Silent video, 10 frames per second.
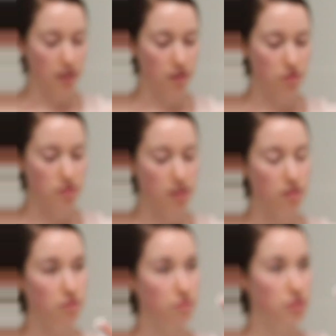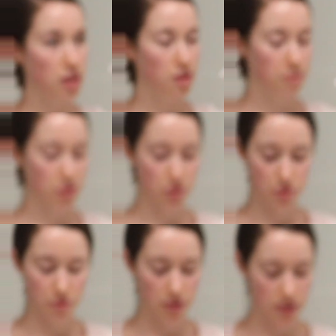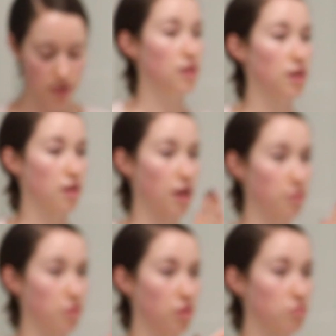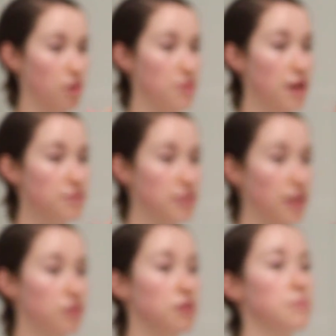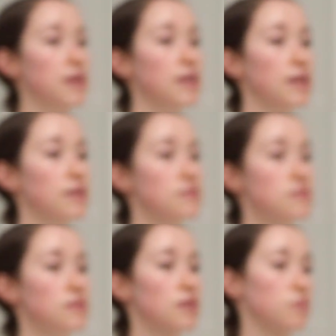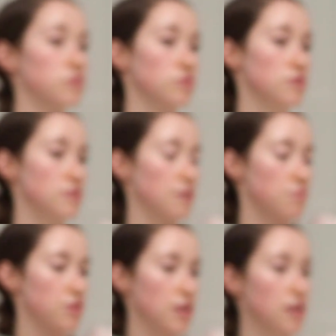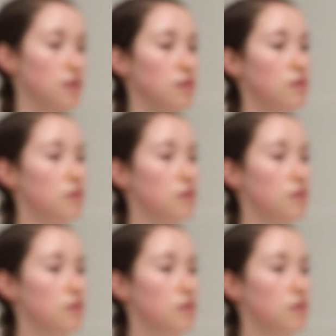And I'll just take a little dollop dew and I will rub that together in my hands and I will do the same thing,